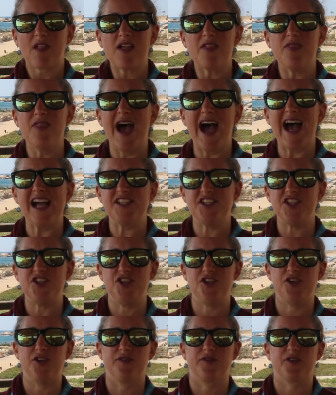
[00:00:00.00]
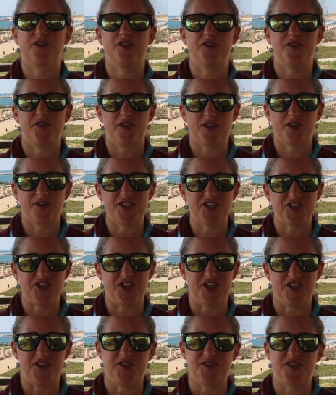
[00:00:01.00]
the attitude of the
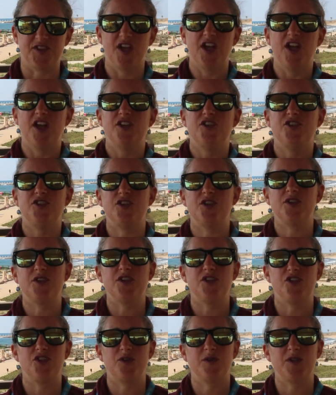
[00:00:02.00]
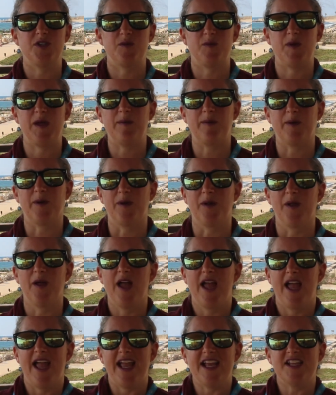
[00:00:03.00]
Christians to the Jewish people
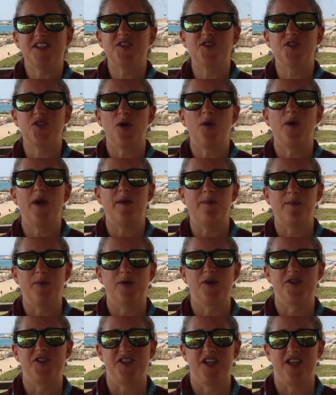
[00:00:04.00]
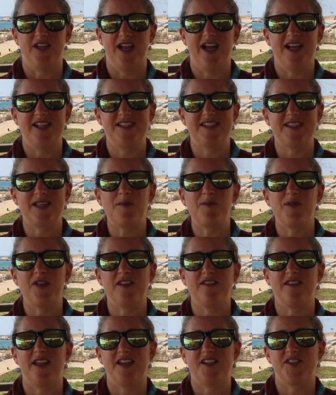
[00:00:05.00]
is so important, and
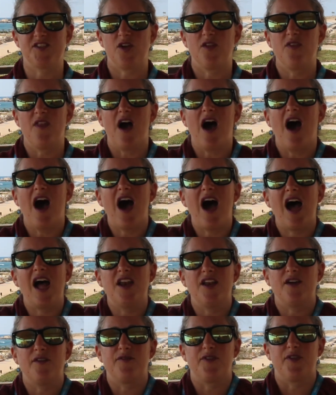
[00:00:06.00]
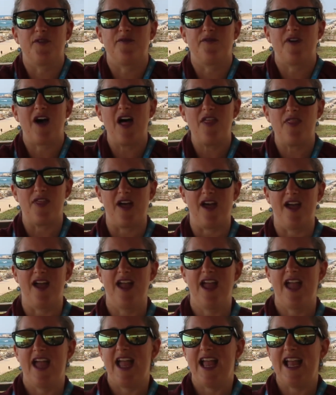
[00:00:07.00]
something that is on the heart of the Father
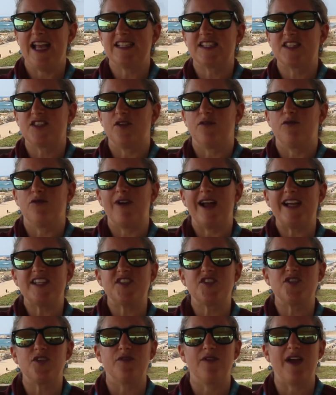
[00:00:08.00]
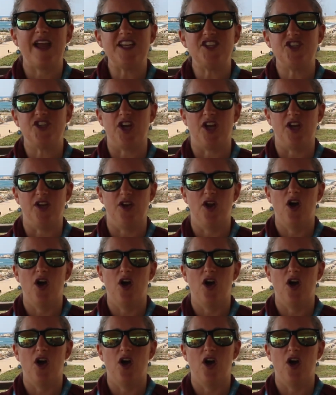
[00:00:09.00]
is the restoration